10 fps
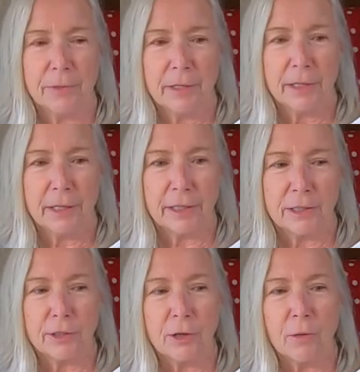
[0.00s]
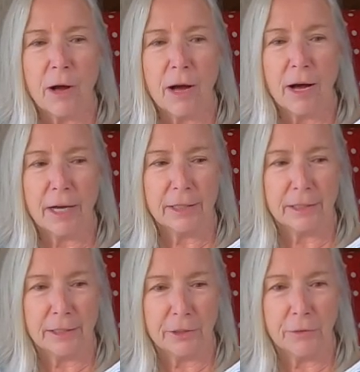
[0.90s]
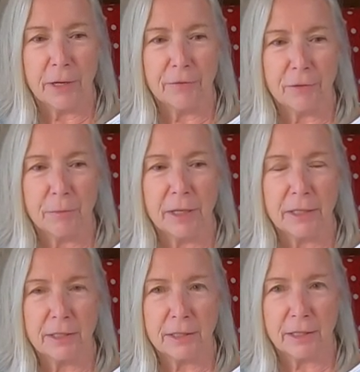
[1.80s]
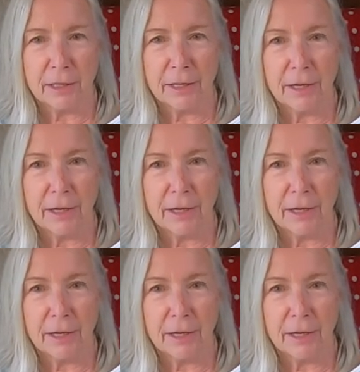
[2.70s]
it's so hot that you have to mix the